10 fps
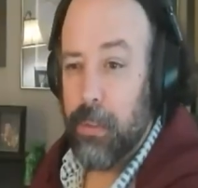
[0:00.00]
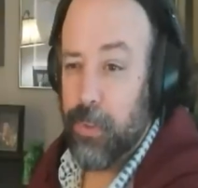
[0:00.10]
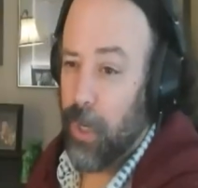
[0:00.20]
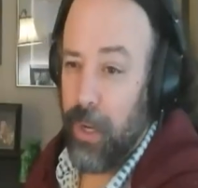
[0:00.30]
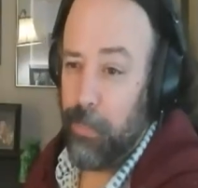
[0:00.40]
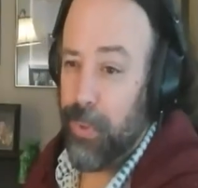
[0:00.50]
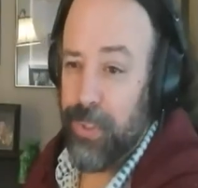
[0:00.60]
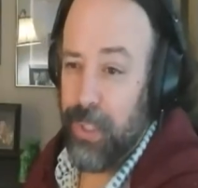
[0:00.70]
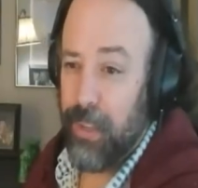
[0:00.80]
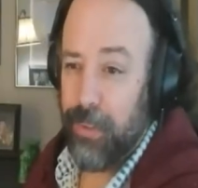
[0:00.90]
try and put
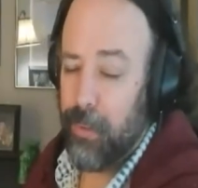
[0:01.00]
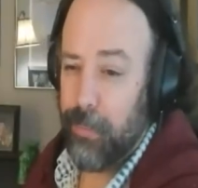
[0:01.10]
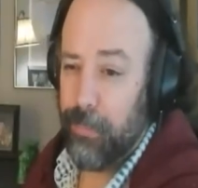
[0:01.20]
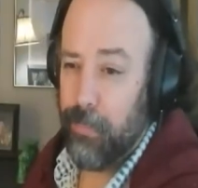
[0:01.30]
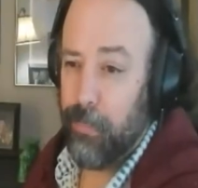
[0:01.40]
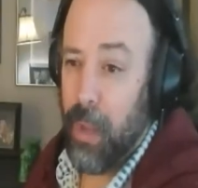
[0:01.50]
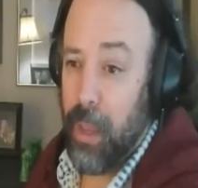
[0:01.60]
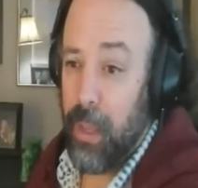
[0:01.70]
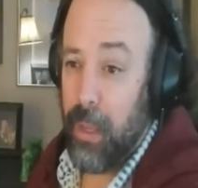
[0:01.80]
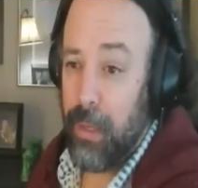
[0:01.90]
together
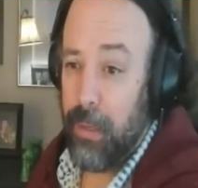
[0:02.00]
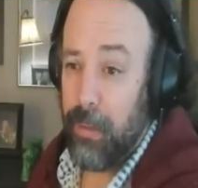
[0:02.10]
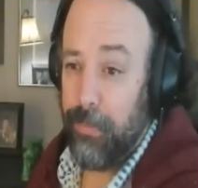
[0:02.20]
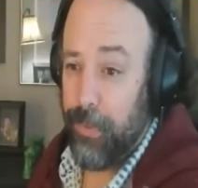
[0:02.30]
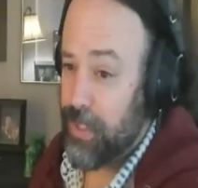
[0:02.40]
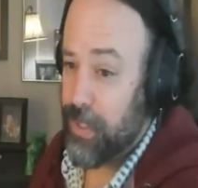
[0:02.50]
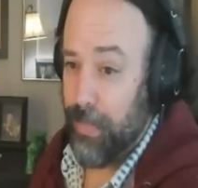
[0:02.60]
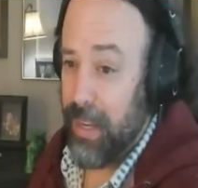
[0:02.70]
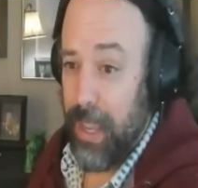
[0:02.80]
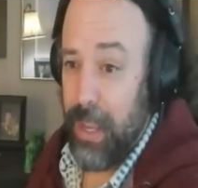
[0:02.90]
my
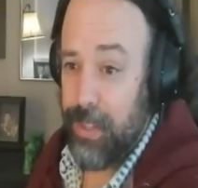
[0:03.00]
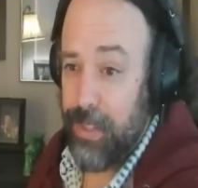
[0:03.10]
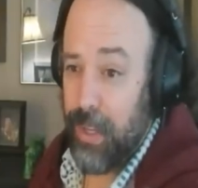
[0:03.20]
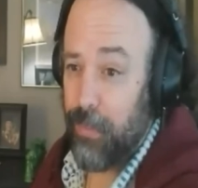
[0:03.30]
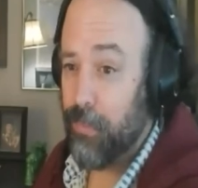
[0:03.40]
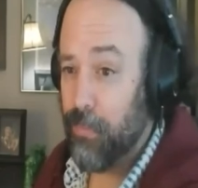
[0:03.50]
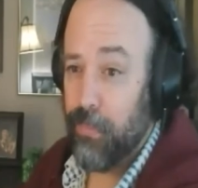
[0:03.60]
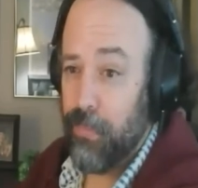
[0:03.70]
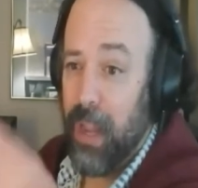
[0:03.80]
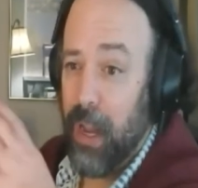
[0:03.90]
guess at
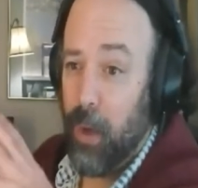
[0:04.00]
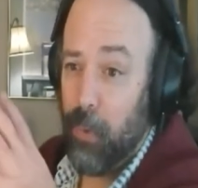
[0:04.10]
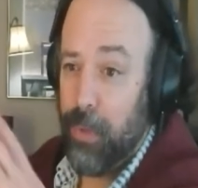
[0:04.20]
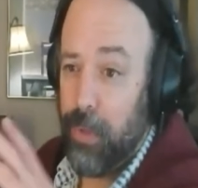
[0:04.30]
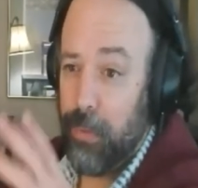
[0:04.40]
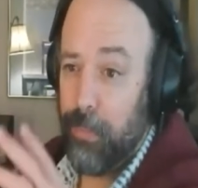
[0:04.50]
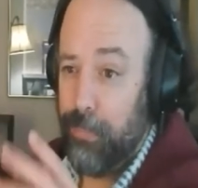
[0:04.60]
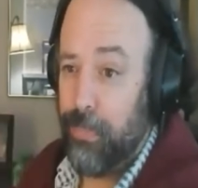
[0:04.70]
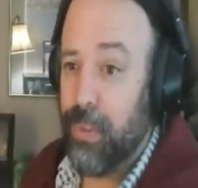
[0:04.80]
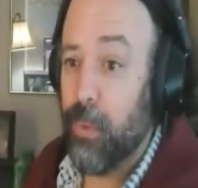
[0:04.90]
how the
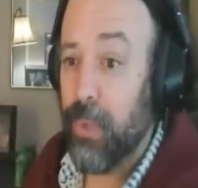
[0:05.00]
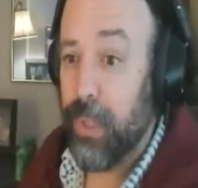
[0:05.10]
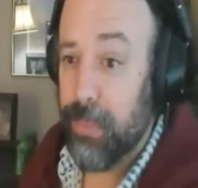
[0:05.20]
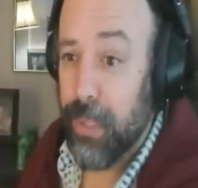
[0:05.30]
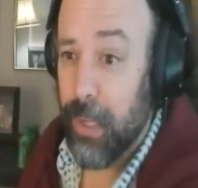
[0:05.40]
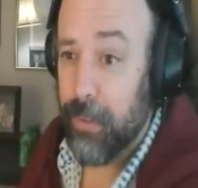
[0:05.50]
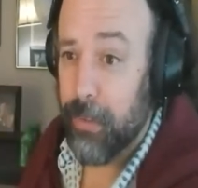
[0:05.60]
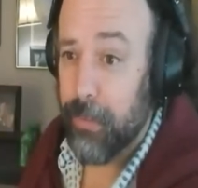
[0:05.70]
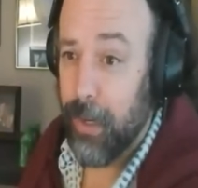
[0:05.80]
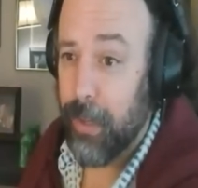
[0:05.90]
thing would come together,
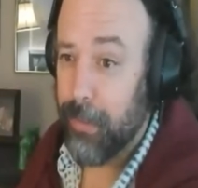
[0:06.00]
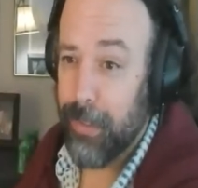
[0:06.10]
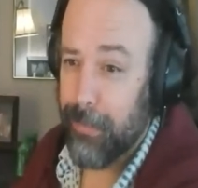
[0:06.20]
right? Like